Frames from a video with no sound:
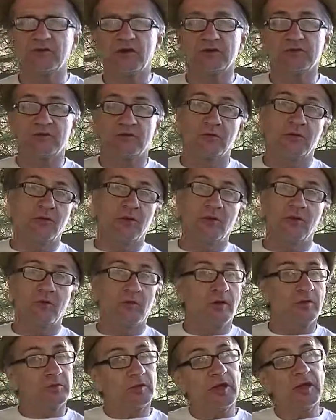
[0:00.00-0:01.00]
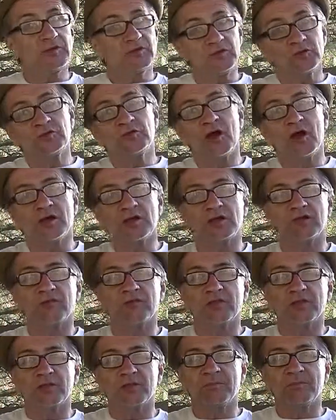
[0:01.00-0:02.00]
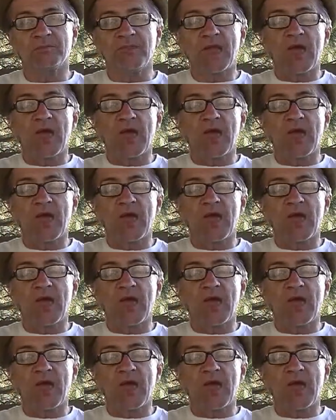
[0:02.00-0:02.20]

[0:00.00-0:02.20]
I said, well, I'm glad you're talking for them.